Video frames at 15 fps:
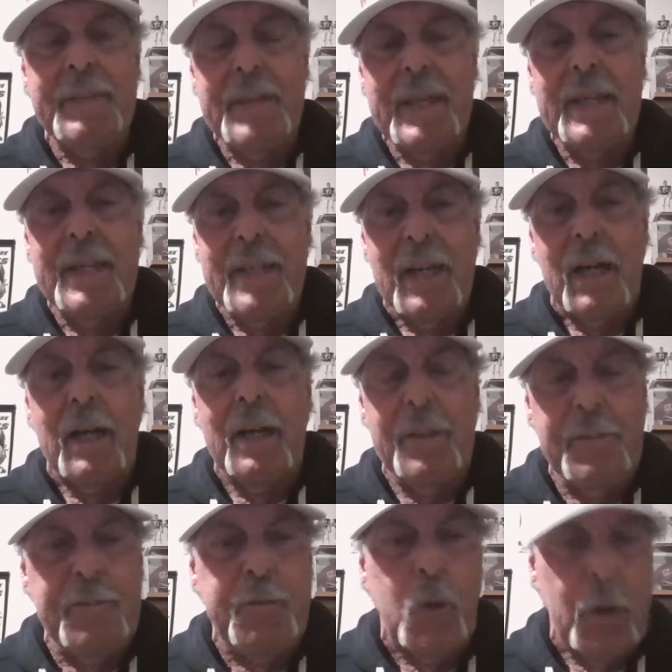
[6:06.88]

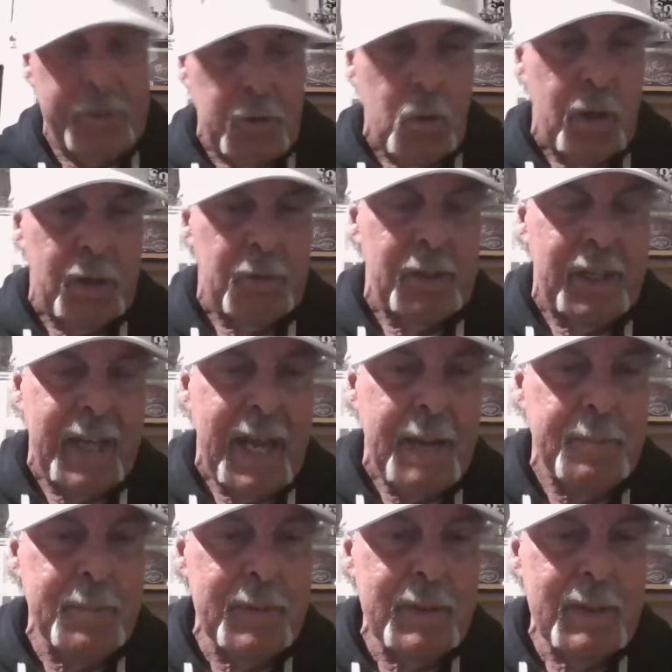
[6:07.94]
the fourth quarter of the
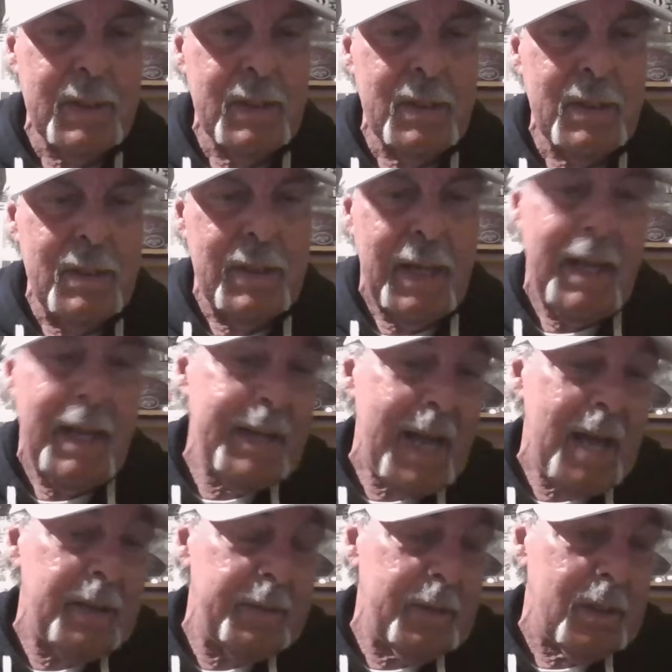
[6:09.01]
game. And
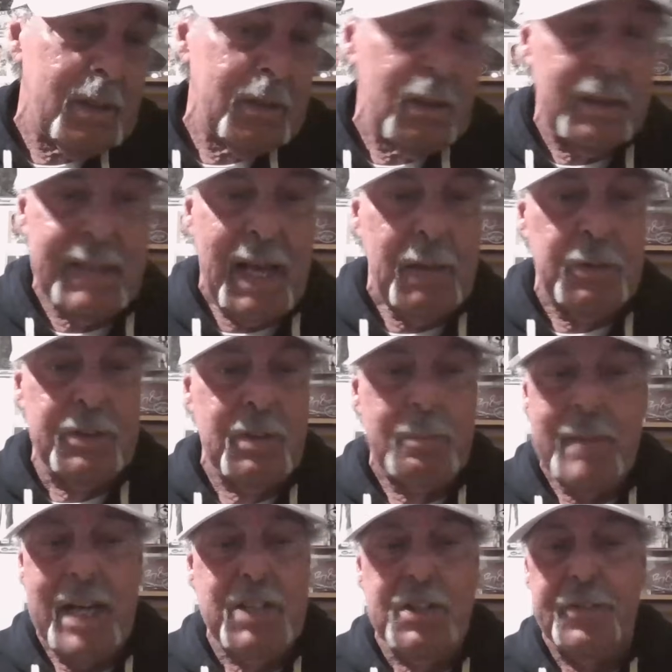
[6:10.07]
that, look, that was a
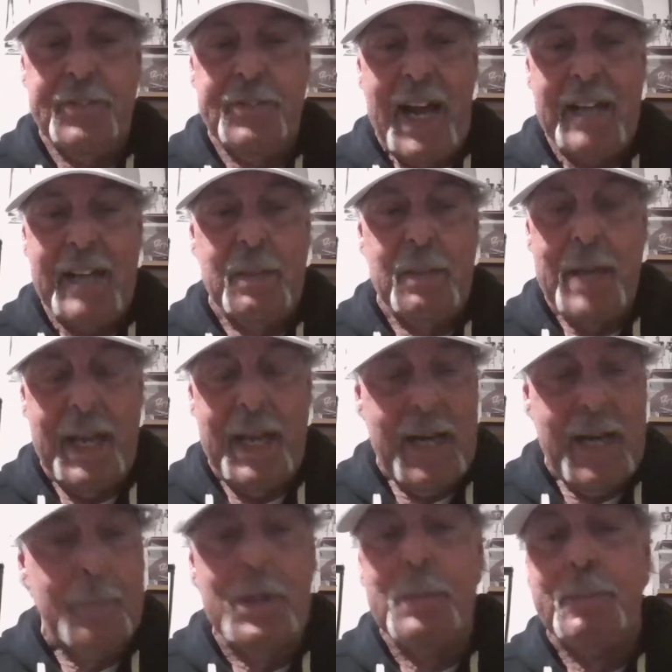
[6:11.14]
major factor, man.
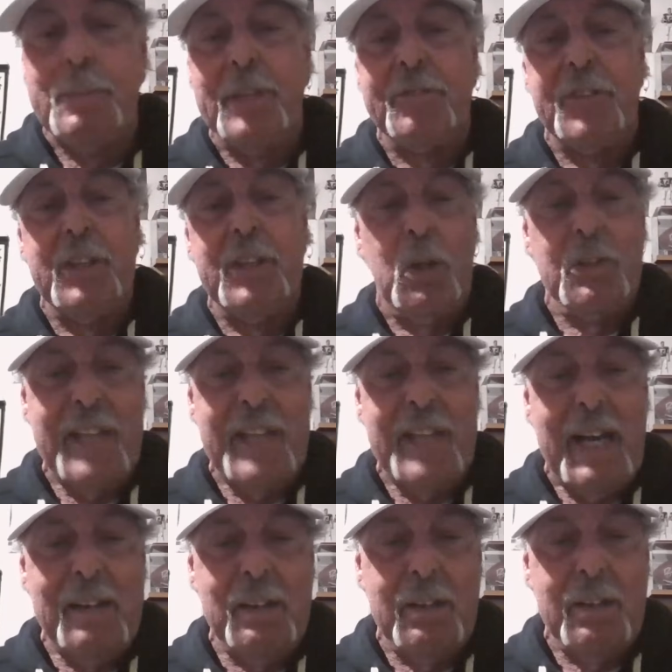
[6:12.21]
How many big free throws
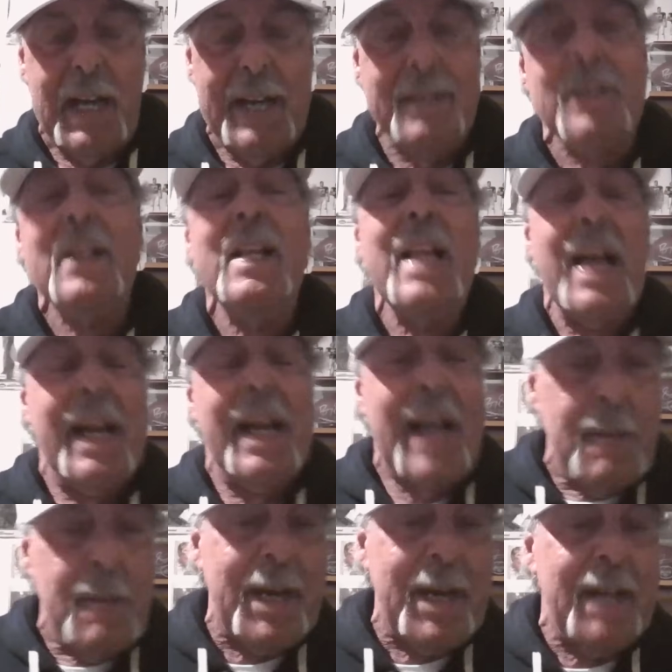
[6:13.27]
down the line? And
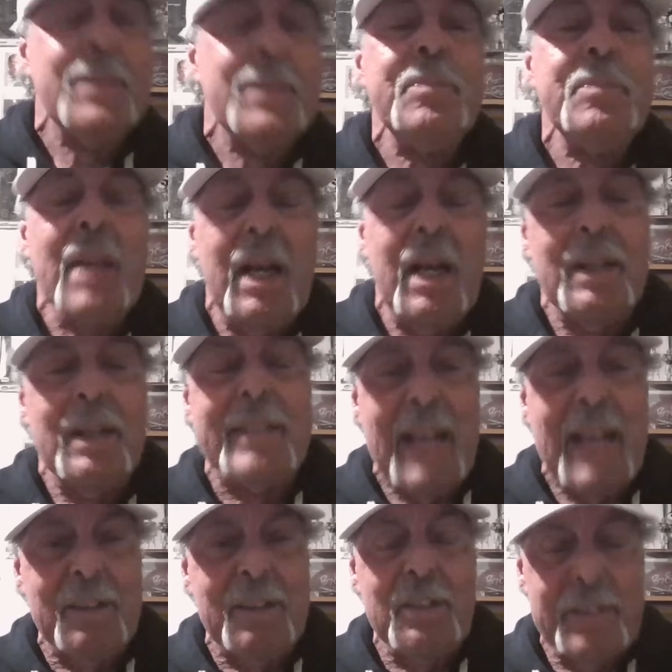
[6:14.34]
how about
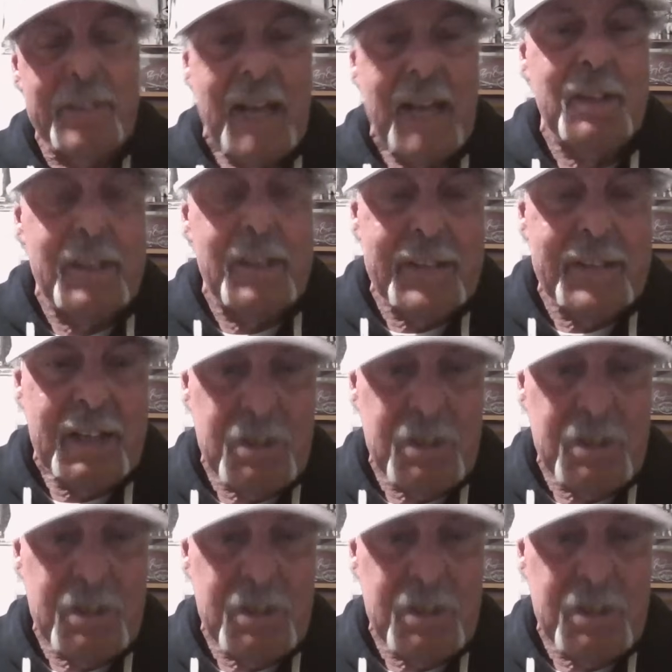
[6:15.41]
down the